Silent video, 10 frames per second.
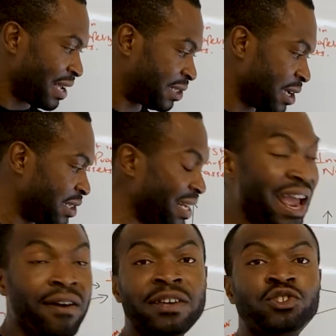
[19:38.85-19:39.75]
certain
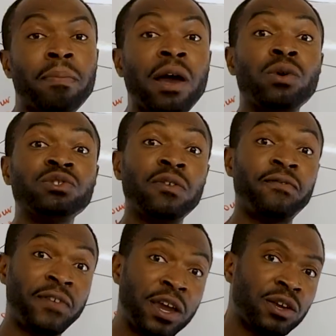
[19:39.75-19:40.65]
areas you might want to
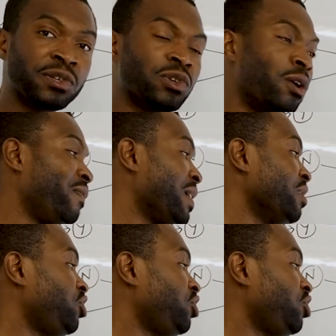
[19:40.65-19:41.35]
focus on